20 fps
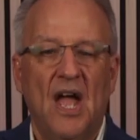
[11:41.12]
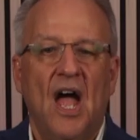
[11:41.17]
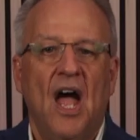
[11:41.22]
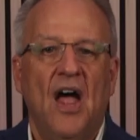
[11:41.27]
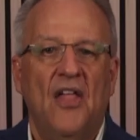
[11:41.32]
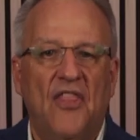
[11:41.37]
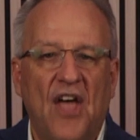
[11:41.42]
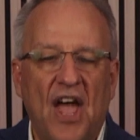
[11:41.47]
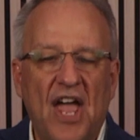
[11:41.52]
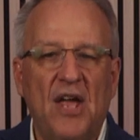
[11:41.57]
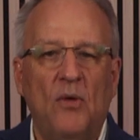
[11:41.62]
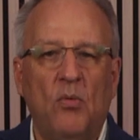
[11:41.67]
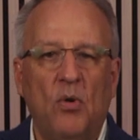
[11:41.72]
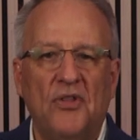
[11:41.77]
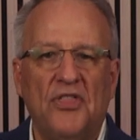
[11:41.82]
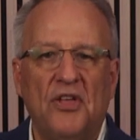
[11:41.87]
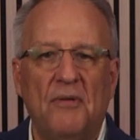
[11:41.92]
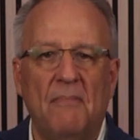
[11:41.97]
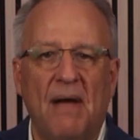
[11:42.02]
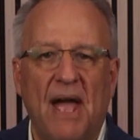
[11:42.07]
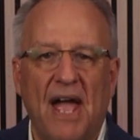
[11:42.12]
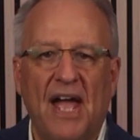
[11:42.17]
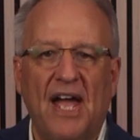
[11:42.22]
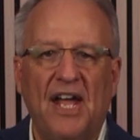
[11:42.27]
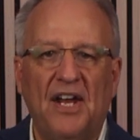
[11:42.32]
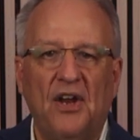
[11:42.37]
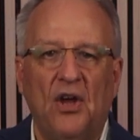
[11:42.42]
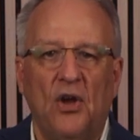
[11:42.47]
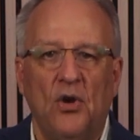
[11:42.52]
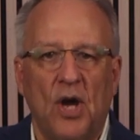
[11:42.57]
They were the
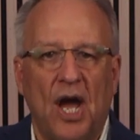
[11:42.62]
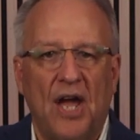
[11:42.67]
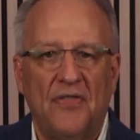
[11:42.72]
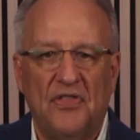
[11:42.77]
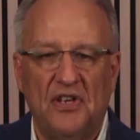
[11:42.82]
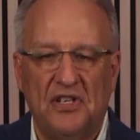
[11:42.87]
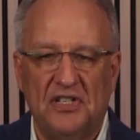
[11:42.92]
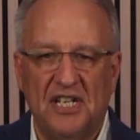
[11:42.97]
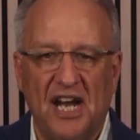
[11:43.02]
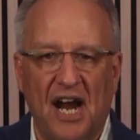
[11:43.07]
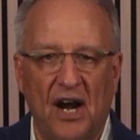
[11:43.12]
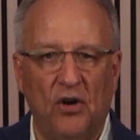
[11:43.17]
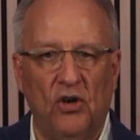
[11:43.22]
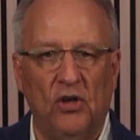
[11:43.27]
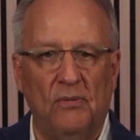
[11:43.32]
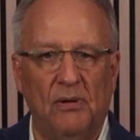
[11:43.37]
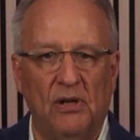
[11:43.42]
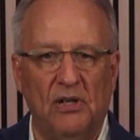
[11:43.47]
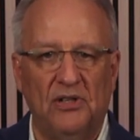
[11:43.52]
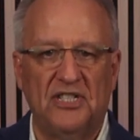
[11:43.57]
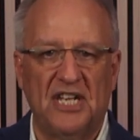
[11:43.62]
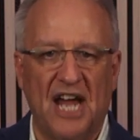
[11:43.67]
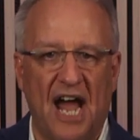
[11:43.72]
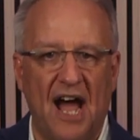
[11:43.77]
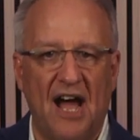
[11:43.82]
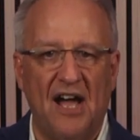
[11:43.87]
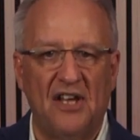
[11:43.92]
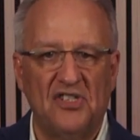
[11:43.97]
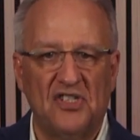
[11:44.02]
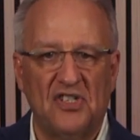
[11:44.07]
men who had the terrible
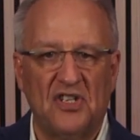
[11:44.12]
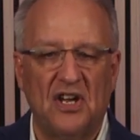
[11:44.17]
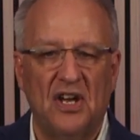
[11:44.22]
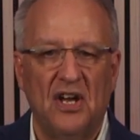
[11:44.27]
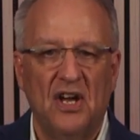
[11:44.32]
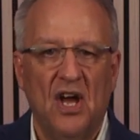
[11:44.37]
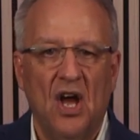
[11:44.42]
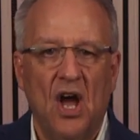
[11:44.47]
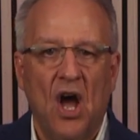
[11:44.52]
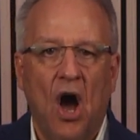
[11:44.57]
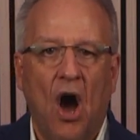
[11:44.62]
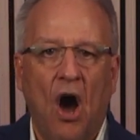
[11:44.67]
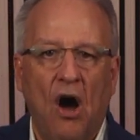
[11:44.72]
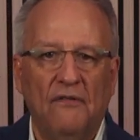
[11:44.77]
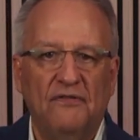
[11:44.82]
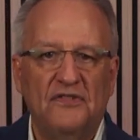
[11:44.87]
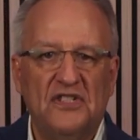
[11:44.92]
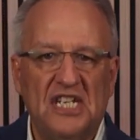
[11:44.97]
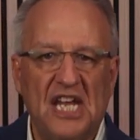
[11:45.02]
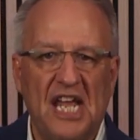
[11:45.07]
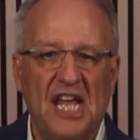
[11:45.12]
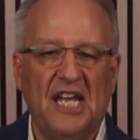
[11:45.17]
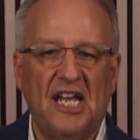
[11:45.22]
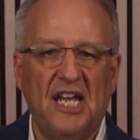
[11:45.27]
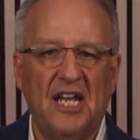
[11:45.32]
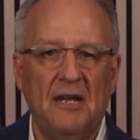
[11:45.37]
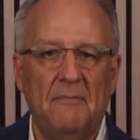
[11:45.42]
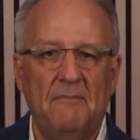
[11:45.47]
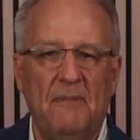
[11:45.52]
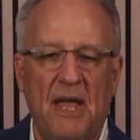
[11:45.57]
task of
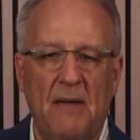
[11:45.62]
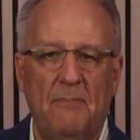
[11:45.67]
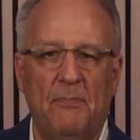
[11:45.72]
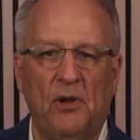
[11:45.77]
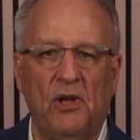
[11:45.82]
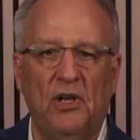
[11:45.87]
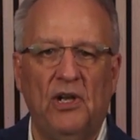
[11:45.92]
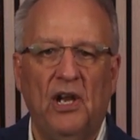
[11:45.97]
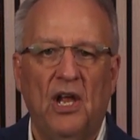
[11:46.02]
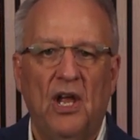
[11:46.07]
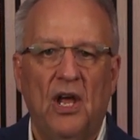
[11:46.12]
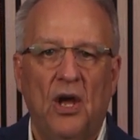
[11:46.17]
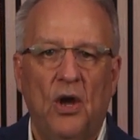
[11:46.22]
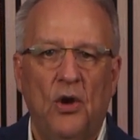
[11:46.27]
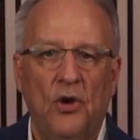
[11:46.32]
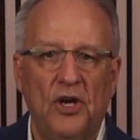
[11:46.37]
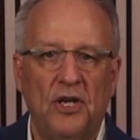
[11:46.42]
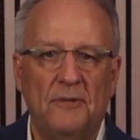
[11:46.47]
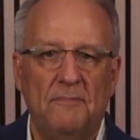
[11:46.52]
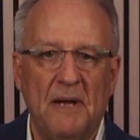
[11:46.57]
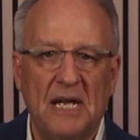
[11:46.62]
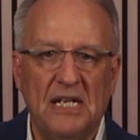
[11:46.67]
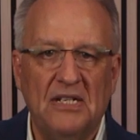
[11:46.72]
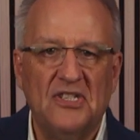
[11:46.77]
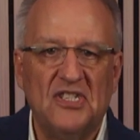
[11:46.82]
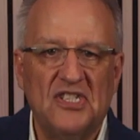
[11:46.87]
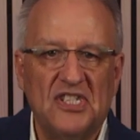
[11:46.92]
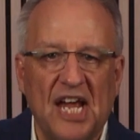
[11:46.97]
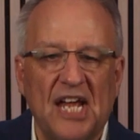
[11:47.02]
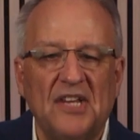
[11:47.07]
taking people who had been
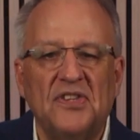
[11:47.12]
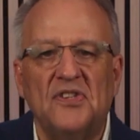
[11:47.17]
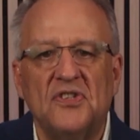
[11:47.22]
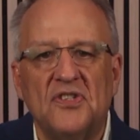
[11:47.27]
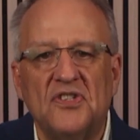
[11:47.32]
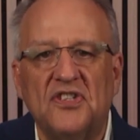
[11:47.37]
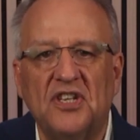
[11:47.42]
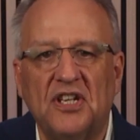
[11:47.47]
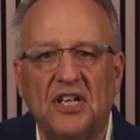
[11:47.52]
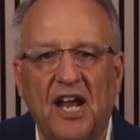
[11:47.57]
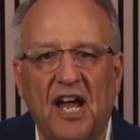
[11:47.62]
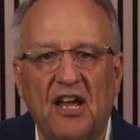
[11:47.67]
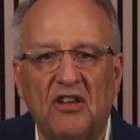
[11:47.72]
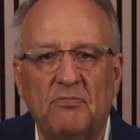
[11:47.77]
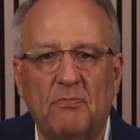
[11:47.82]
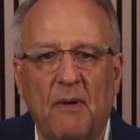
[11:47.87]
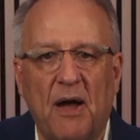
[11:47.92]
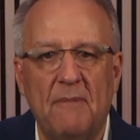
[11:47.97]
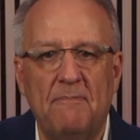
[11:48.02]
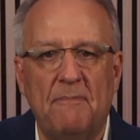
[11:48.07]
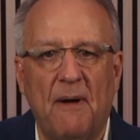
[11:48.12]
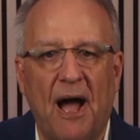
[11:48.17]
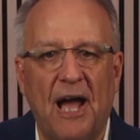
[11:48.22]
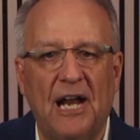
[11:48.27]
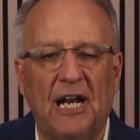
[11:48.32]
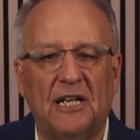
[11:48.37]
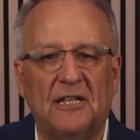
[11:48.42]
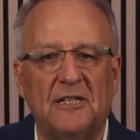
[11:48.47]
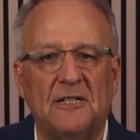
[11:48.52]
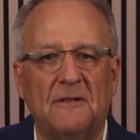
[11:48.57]
sentenced to death by
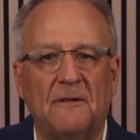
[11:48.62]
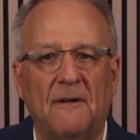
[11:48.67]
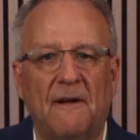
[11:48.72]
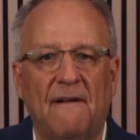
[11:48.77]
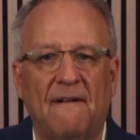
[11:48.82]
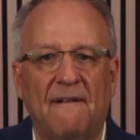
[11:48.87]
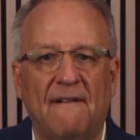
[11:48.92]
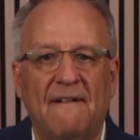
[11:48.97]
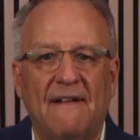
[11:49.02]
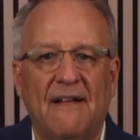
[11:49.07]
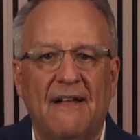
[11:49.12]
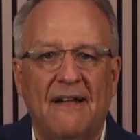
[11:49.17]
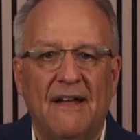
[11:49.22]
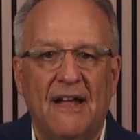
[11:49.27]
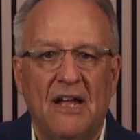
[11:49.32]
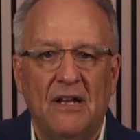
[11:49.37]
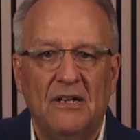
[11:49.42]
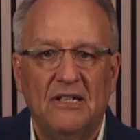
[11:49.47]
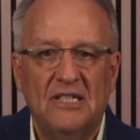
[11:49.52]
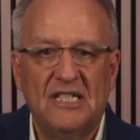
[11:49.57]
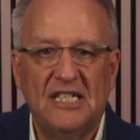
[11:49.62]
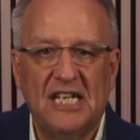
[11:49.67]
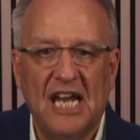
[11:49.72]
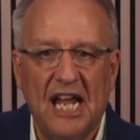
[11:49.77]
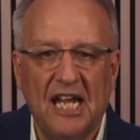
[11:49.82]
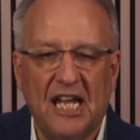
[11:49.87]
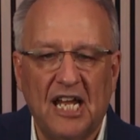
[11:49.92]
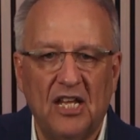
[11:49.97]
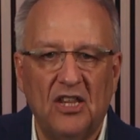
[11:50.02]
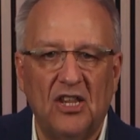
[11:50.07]
Pilate,
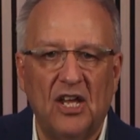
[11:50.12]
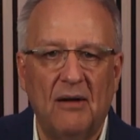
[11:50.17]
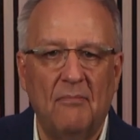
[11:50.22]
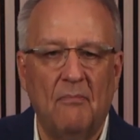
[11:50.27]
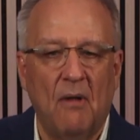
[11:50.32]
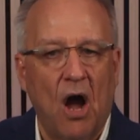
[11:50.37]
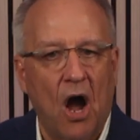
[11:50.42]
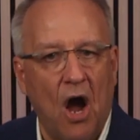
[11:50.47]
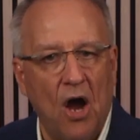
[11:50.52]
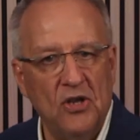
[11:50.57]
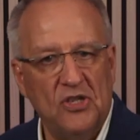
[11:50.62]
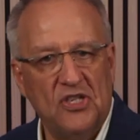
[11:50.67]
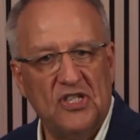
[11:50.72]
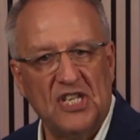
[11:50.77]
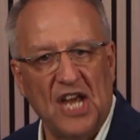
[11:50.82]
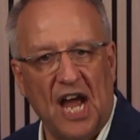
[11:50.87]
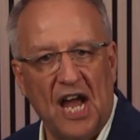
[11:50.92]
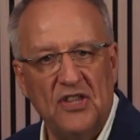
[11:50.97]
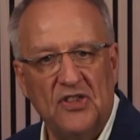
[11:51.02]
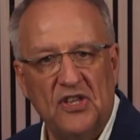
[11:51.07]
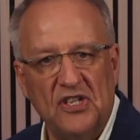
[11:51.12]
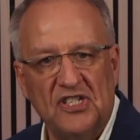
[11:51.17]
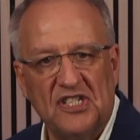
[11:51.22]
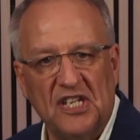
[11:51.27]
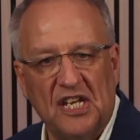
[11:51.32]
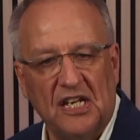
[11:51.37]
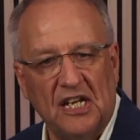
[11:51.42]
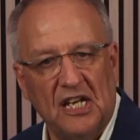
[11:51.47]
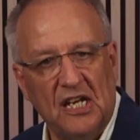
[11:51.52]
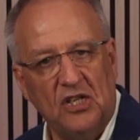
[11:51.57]
taking them outside the
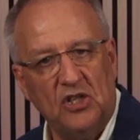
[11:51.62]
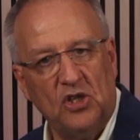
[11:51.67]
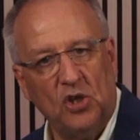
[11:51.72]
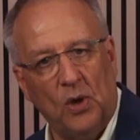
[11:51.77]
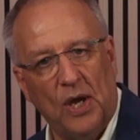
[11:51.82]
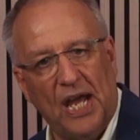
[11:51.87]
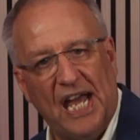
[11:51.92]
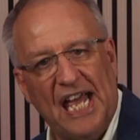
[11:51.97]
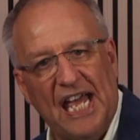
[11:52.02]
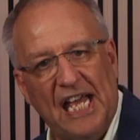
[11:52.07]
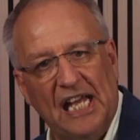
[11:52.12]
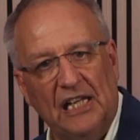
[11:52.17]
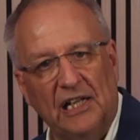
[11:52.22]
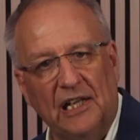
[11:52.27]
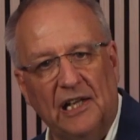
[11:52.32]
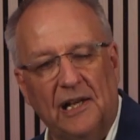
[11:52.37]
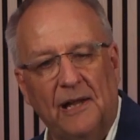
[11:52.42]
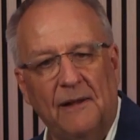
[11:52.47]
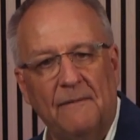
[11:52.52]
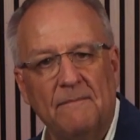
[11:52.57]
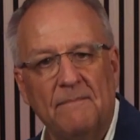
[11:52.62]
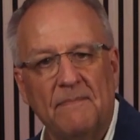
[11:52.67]
city to a hill,